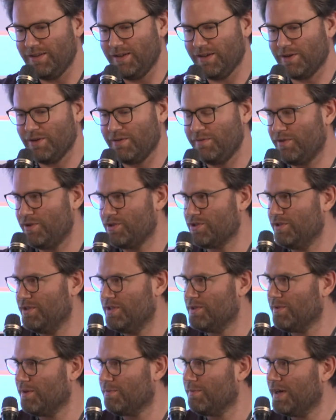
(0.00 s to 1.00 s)
Conversion
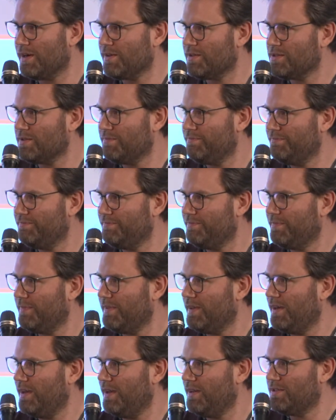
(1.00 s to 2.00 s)
is what matters.
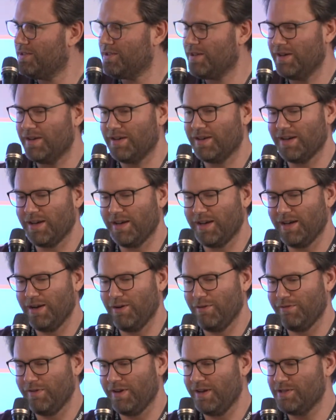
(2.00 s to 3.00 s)
It's like
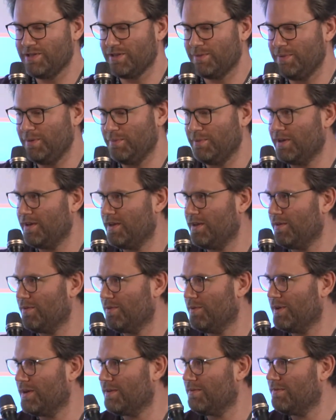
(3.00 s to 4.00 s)
how fast are people getting
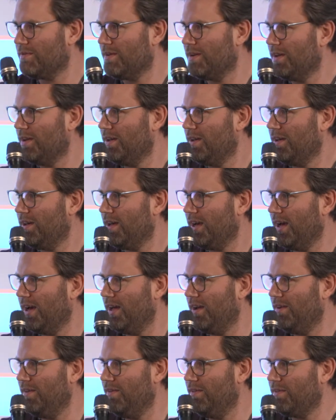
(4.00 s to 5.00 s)
through it,
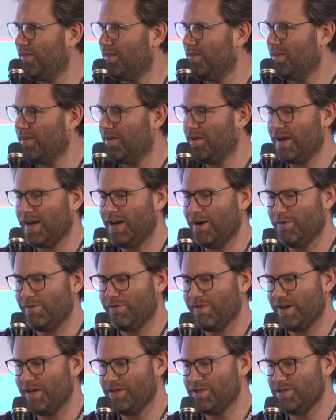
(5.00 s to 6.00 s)
and how
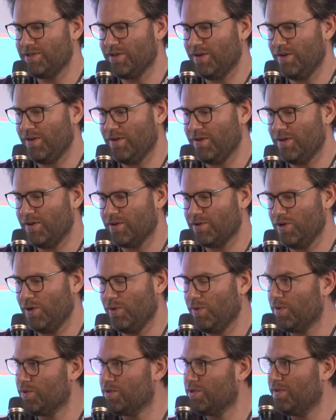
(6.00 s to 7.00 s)
fast are
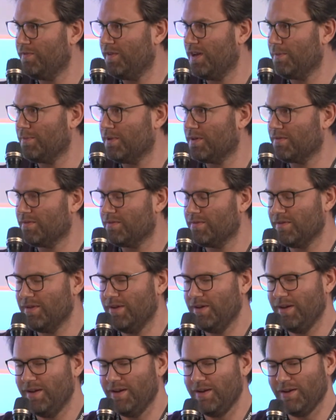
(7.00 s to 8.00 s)
cohorts developing
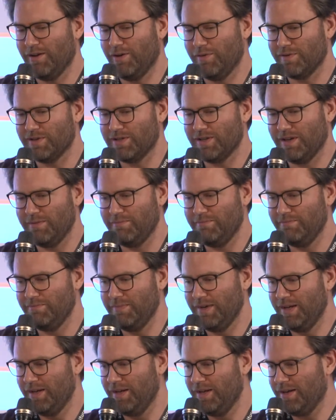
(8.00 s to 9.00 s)
over time,
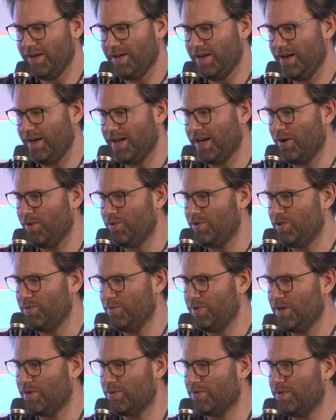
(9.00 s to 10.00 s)
and how do you
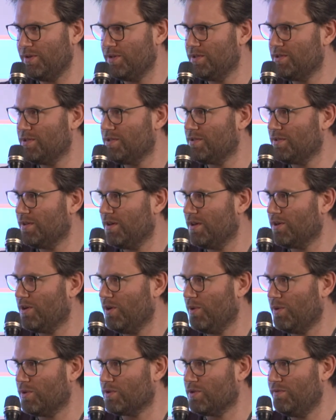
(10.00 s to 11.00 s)
increase
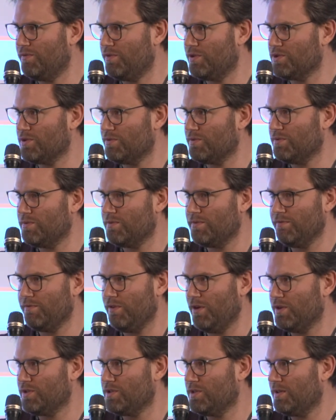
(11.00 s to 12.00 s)
cohort conversion
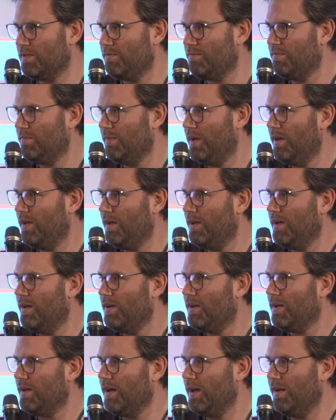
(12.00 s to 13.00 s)
velocity,
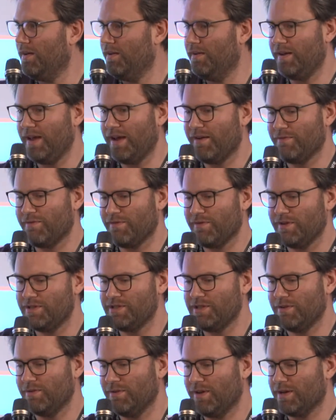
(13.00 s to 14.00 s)
and every
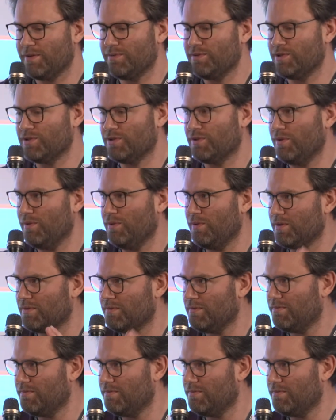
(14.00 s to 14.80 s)
single acquisition cohort.